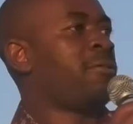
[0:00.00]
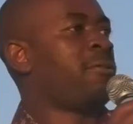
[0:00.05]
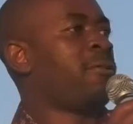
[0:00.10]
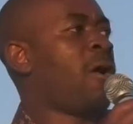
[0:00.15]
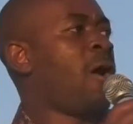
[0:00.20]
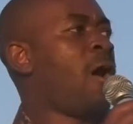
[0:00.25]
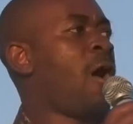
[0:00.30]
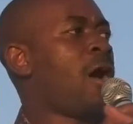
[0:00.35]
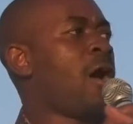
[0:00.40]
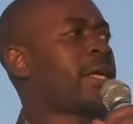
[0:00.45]

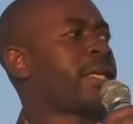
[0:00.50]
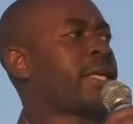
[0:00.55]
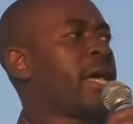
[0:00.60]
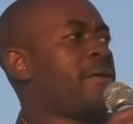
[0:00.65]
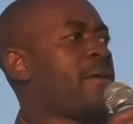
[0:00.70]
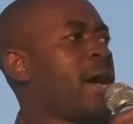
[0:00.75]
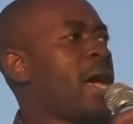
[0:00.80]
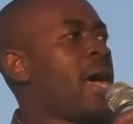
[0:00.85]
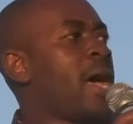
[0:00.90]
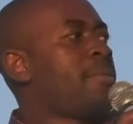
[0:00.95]
Won't
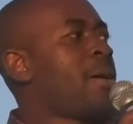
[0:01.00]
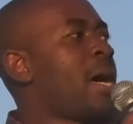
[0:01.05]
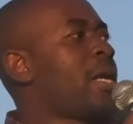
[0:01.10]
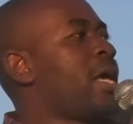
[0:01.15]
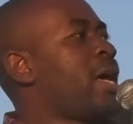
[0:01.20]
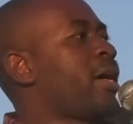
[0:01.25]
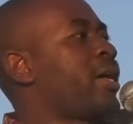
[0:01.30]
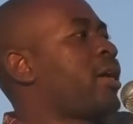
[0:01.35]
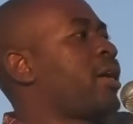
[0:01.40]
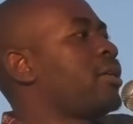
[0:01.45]
get
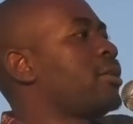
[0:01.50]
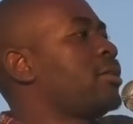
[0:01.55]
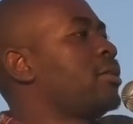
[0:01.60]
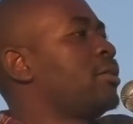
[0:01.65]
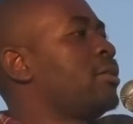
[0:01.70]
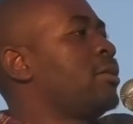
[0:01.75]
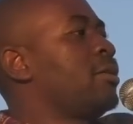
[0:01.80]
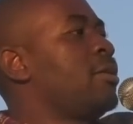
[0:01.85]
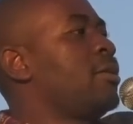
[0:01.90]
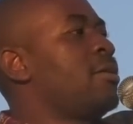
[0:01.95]
Babalek.
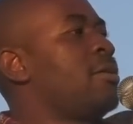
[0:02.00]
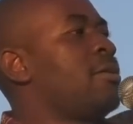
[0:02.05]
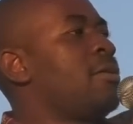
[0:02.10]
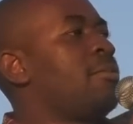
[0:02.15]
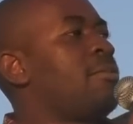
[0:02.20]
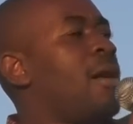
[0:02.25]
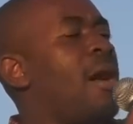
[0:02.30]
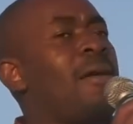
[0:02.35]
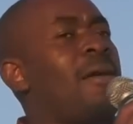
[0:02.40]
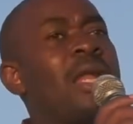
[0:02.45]

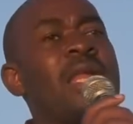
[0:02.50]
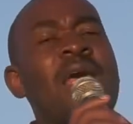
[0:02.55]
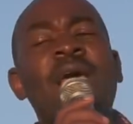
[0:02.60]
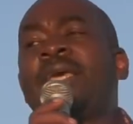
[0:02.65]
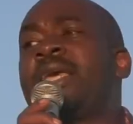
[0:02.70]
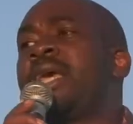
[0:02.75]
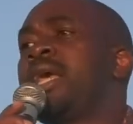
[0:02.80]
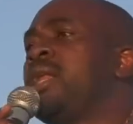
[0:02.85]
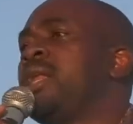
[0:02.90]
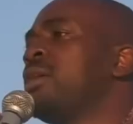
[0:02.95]

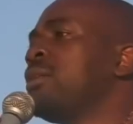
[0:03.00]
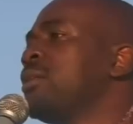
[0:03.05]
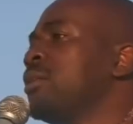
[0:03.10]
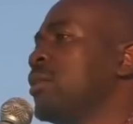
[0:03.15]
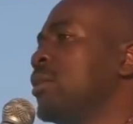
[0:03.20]
Babalekil.